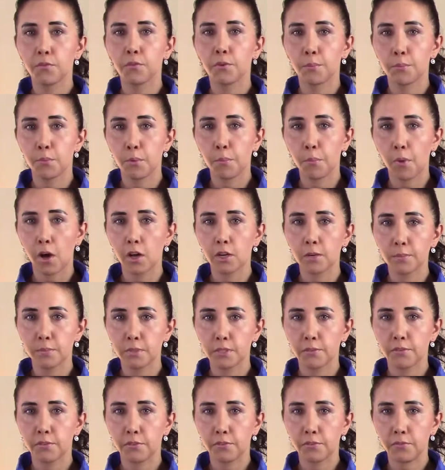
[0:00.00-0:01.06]
from the bottoms
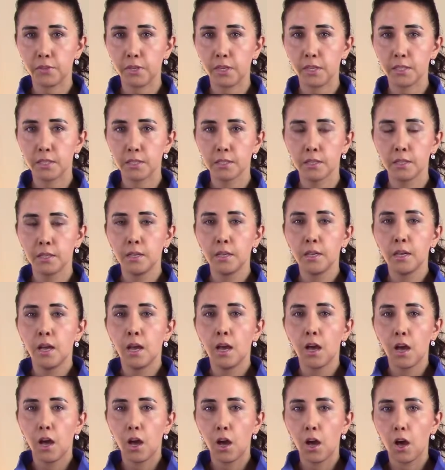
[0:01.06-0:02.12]
of the feet,
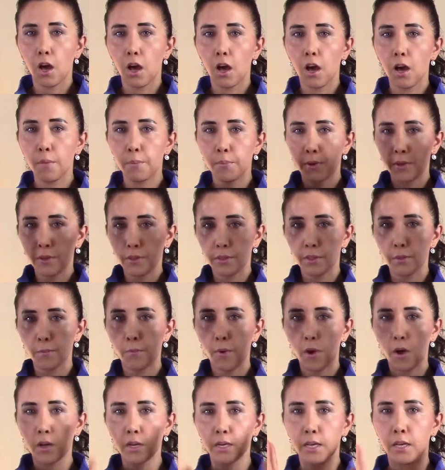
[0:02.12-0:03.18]
up the
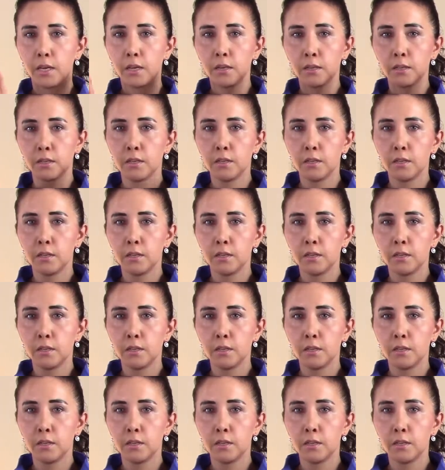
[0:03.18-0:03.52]
body,